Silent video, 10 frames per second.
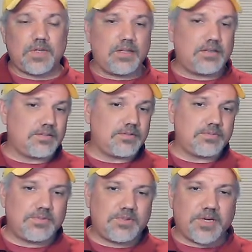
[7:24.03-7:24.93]
And
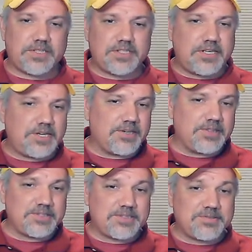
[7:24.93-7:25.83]
question
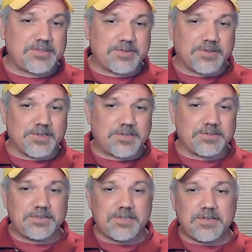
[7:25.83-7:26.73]
here, this is
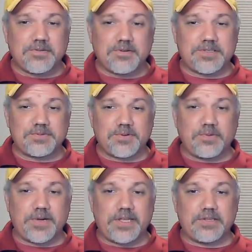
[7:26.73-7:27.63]
rhetorical. What is
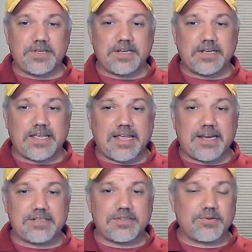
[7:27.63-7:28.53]
one way you can
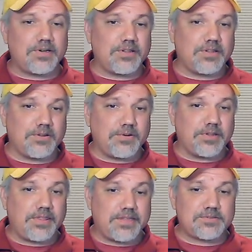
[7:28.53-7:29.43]
engage the Word of the
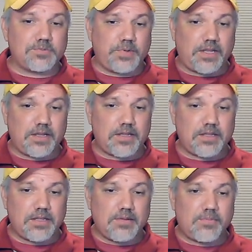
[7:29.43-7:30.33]
Lord this week?
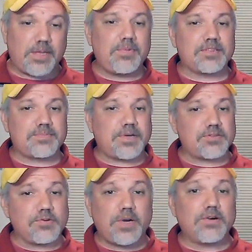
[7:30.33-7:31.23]
Maybe a
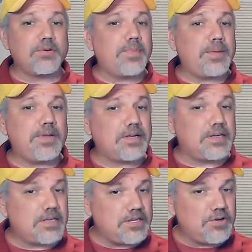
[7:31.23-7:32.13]
special way, or maybe a
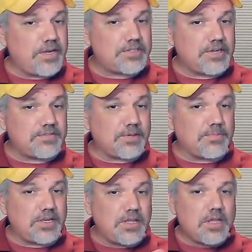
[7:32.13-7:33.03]
continuation of
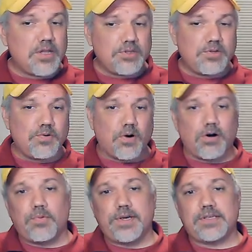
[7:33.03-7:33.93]
something you
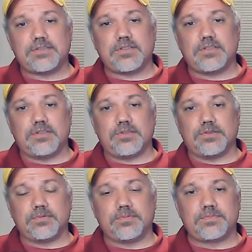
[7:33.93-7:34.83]
always
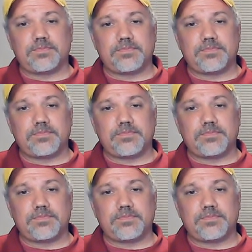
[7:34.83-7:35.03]
do.